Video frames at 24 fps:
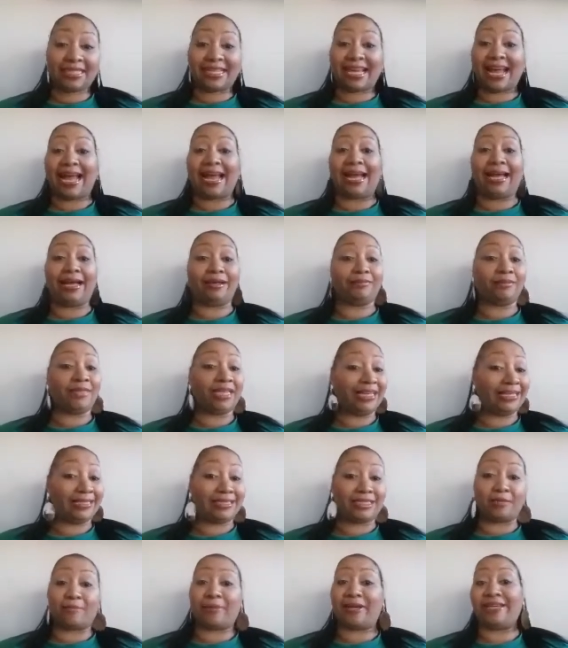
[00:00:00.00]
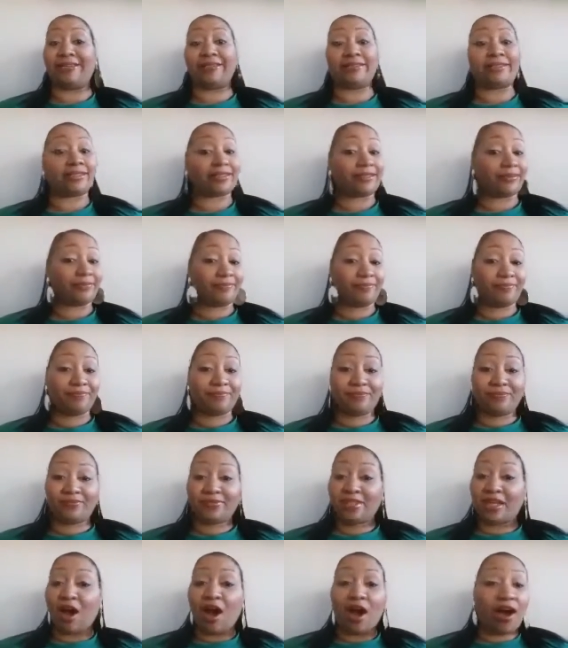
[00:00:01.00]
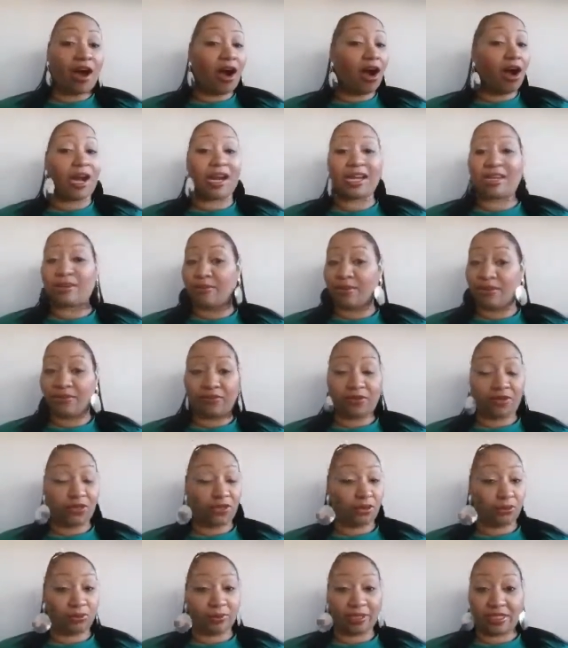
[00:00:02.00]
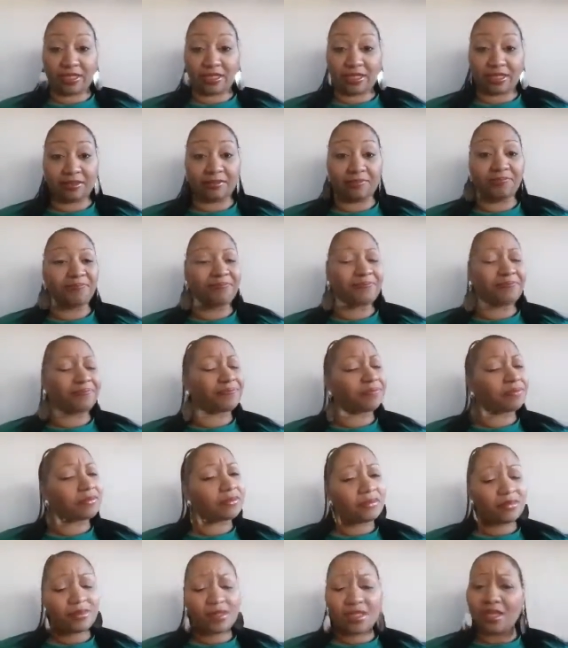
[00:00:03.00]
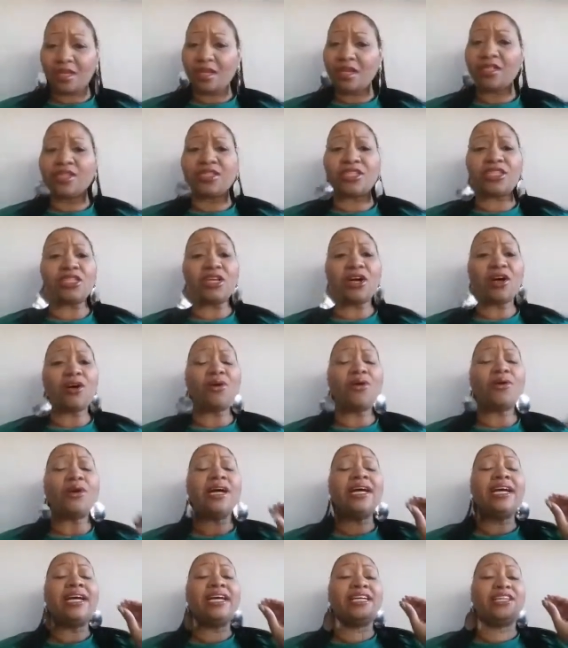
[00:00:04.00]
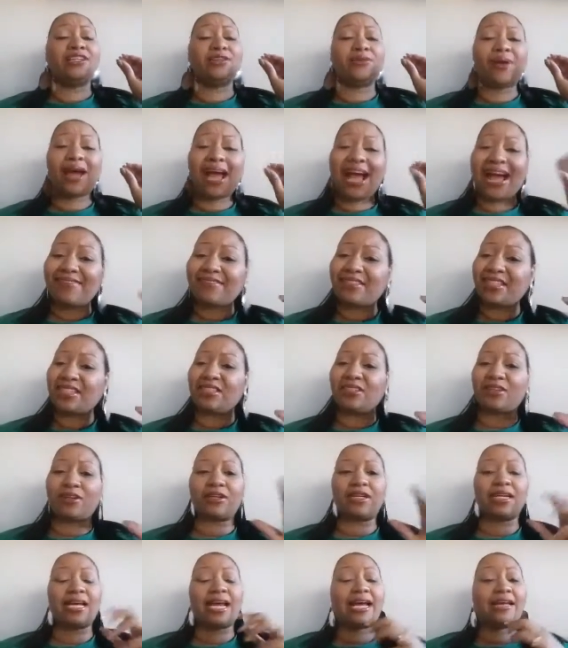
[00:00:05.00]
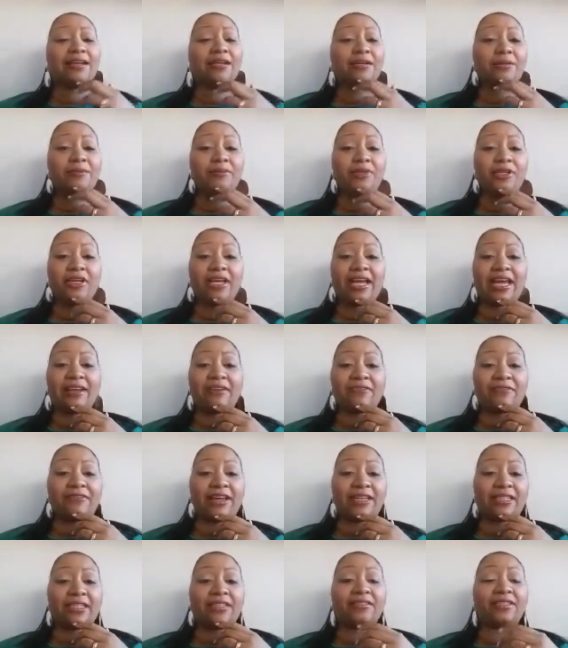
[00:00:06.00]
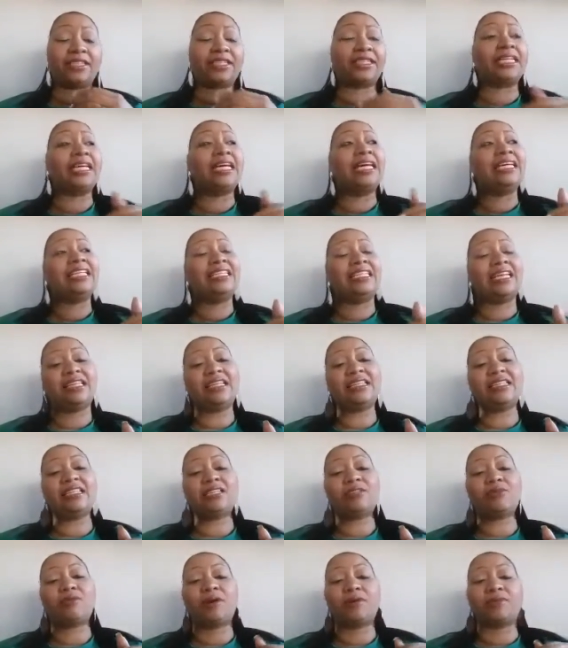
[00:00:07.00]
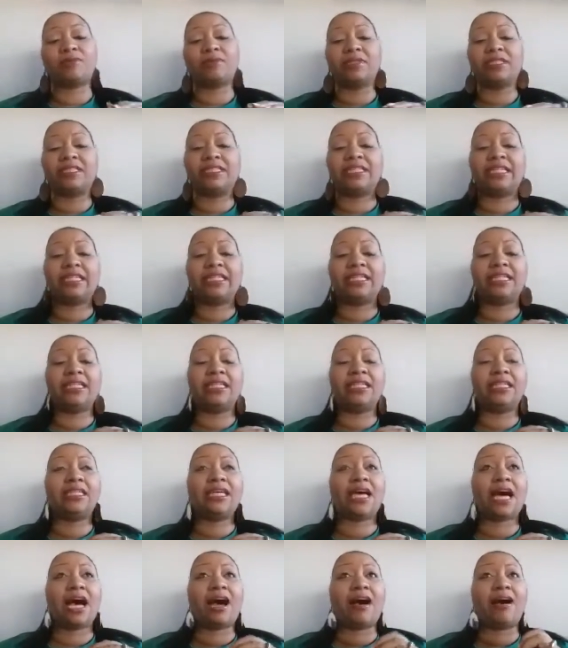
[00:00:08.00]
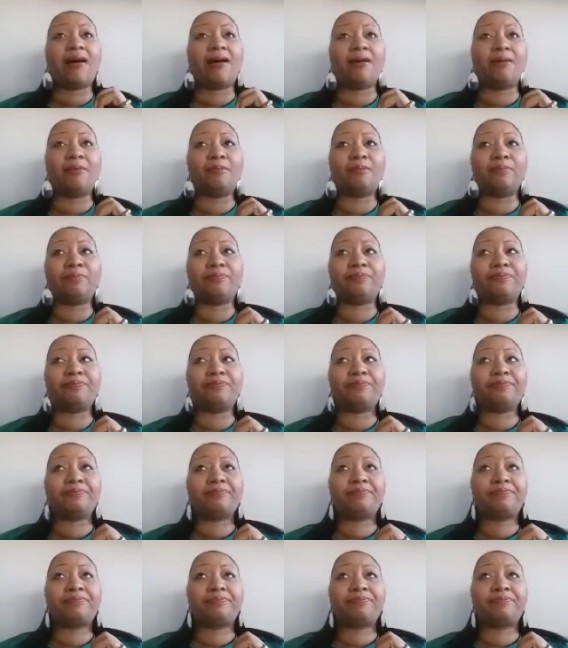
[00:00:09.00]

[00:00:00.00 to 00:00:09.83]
time, and space, arguing for no reason. So you have to learn how to communicate effectively. Now, this is what really, um,